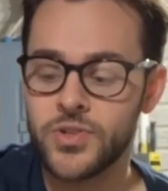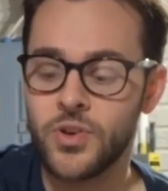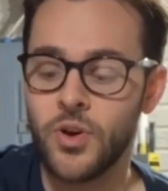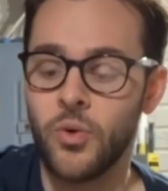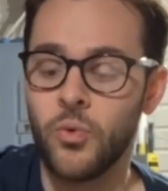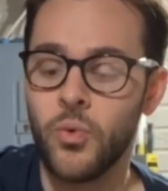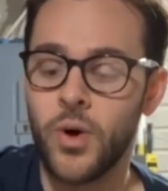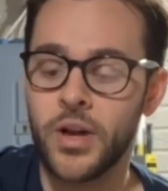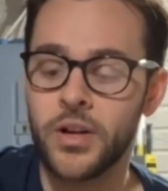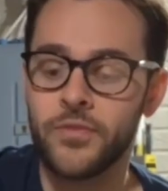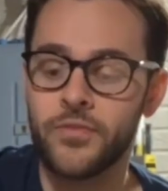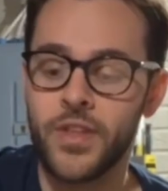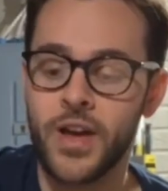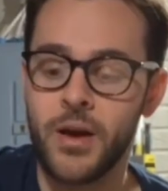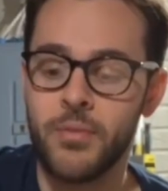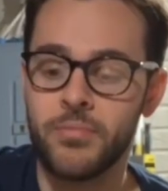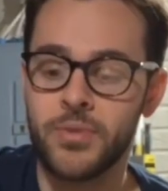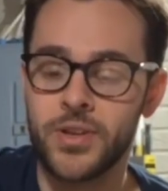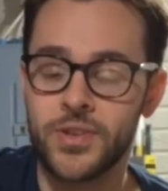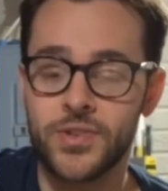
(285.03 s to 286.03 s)
So one of
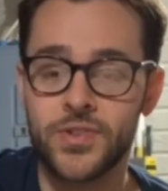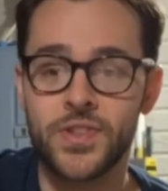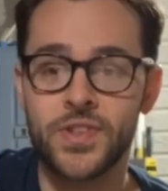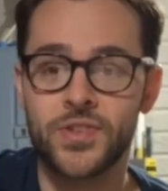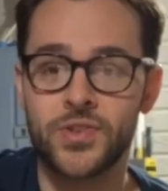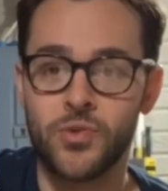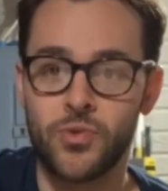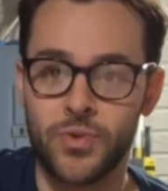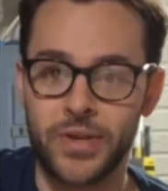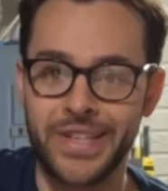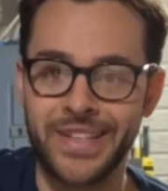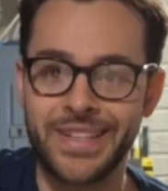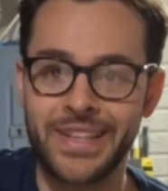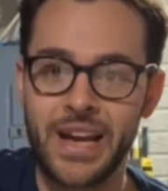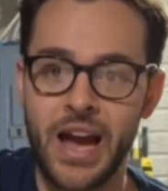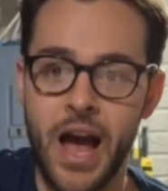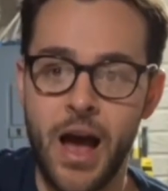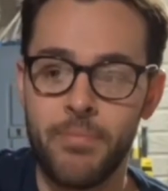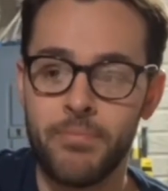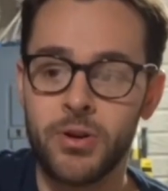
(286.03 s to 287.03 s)
them is this green
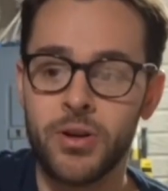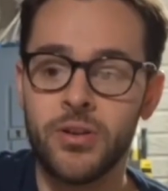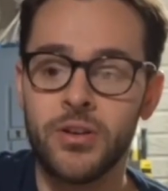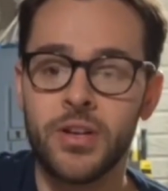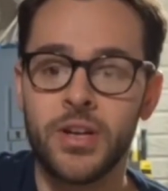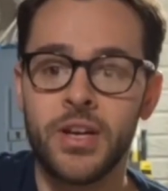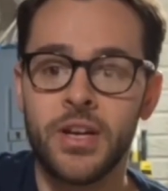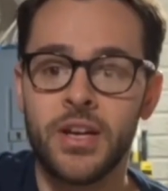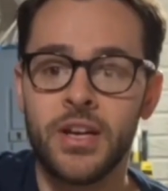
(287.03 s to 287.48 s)
copper.